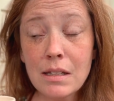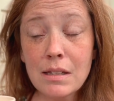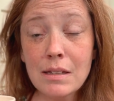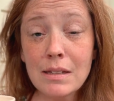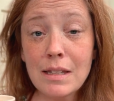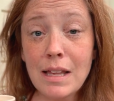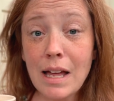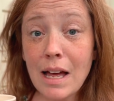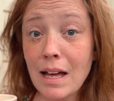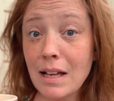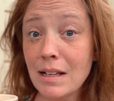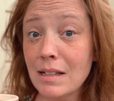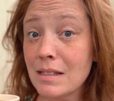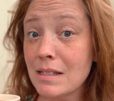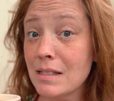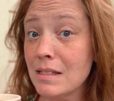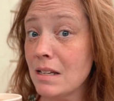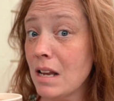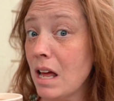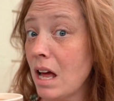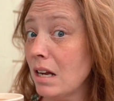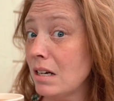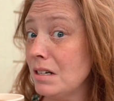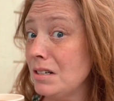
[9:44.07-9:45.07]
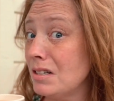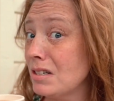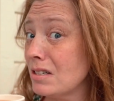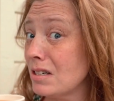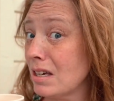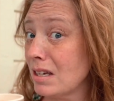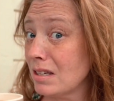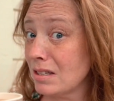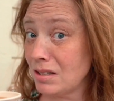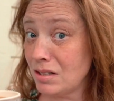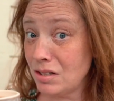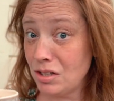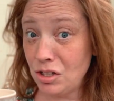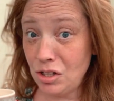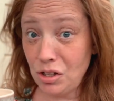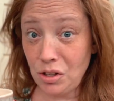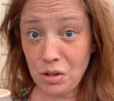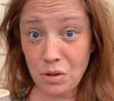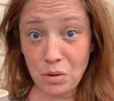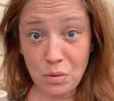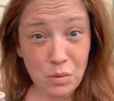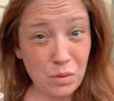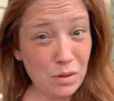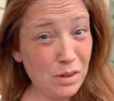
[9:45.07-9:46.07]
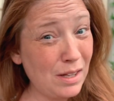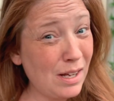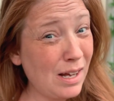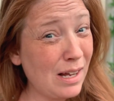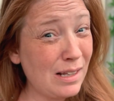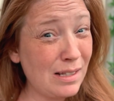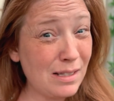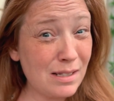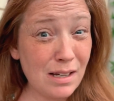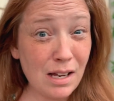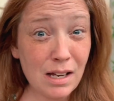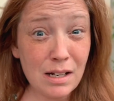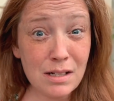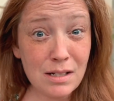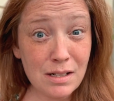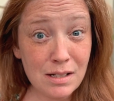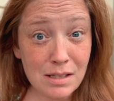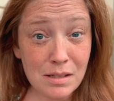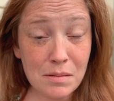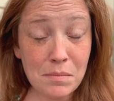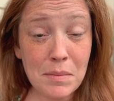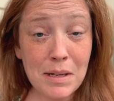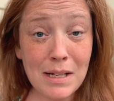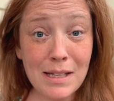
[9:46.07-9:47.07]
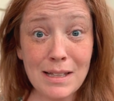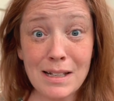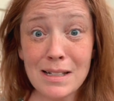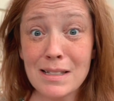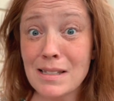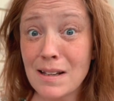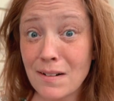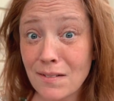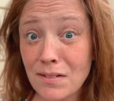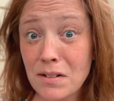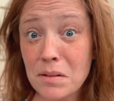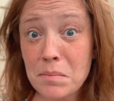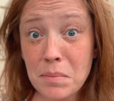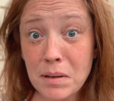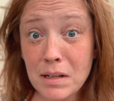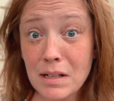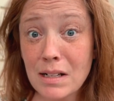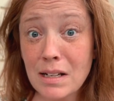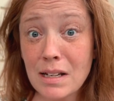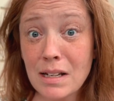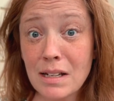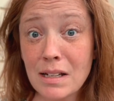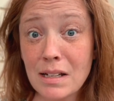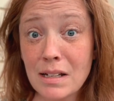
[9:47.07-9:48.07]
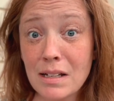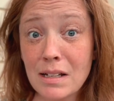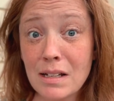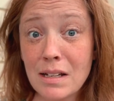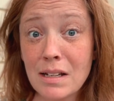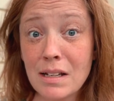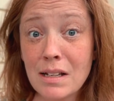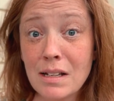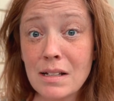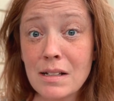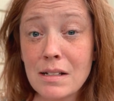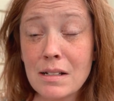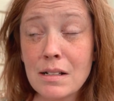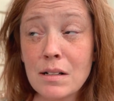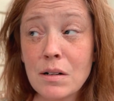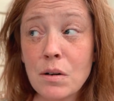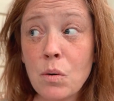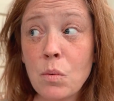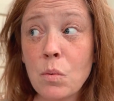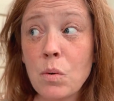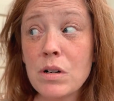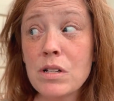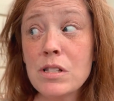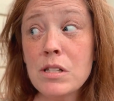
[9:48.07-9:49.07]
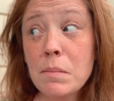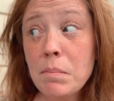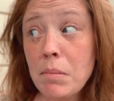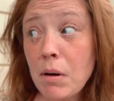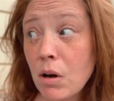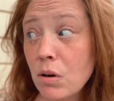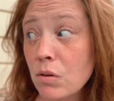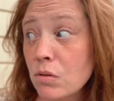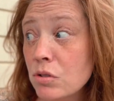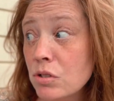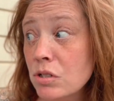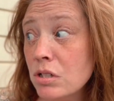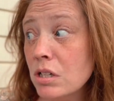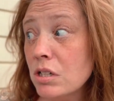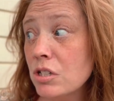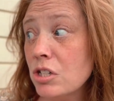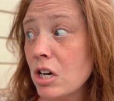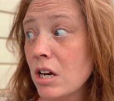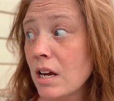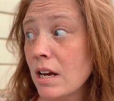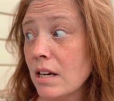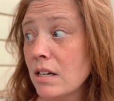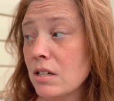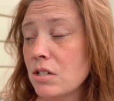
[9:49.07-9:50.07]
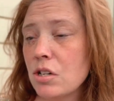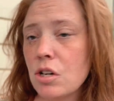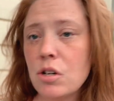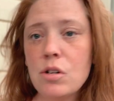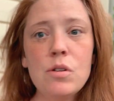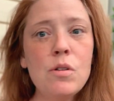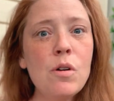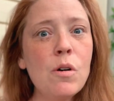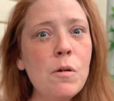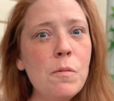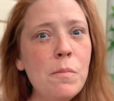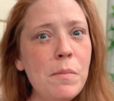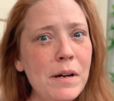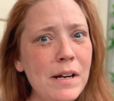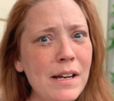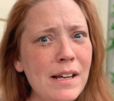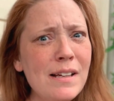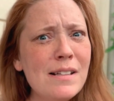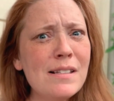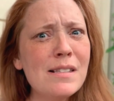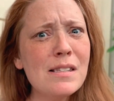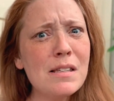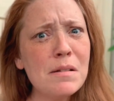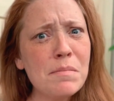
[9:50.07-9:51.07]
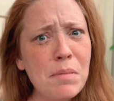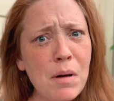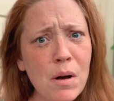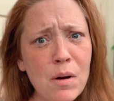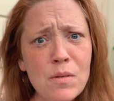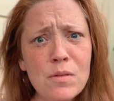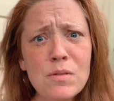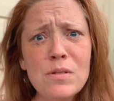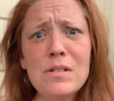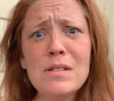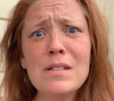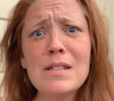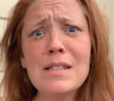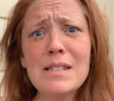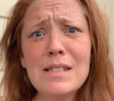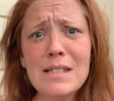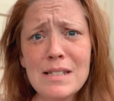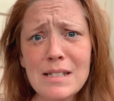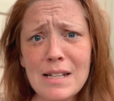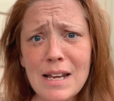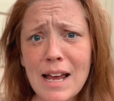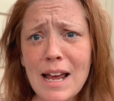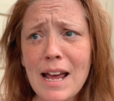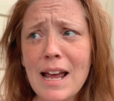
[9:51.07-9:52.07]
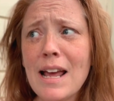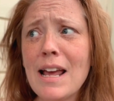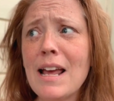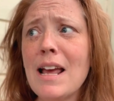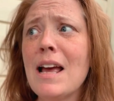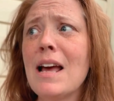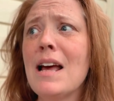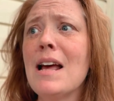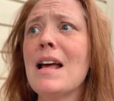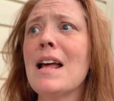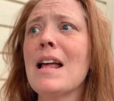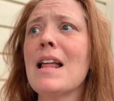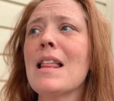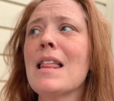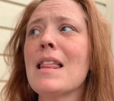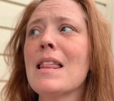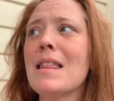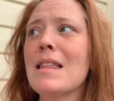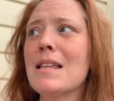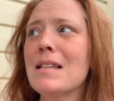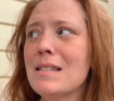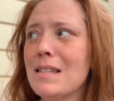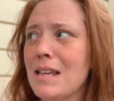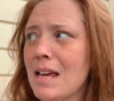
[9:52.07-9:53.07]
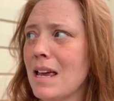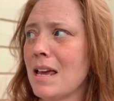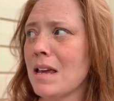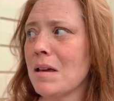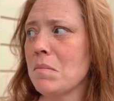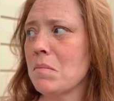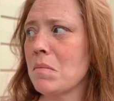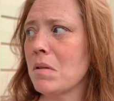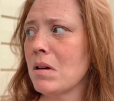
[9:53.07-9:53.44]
That's not just you, and that's not just me. That's everybody. We're supposed to change. Nobody is supposed to stay the same.